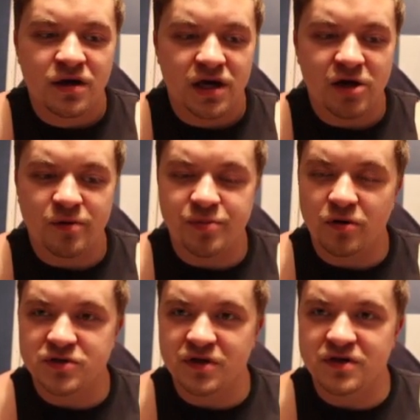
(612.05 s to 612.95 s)
He
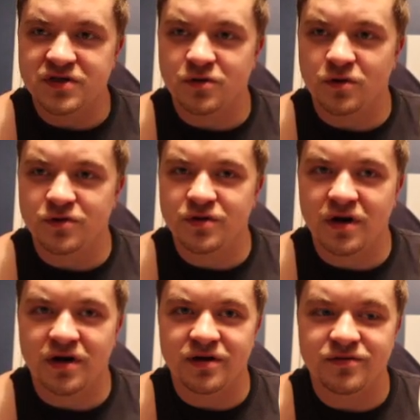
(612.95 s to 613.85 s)
reposted this old
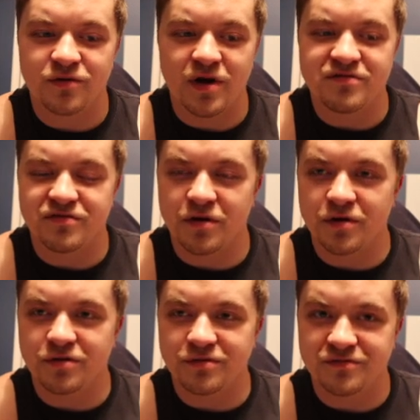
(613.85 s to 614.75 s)
great
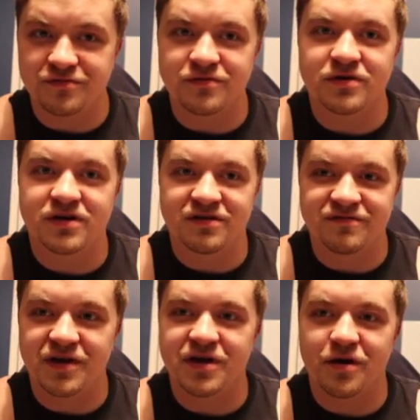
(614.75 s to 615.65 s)

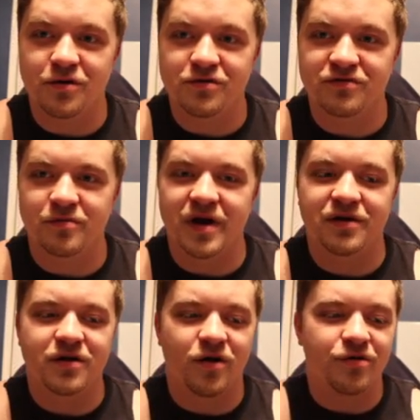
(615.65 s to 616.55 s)
video from
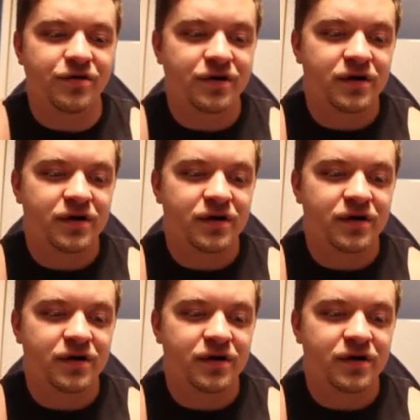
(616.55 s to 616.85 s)
Ed Cohn,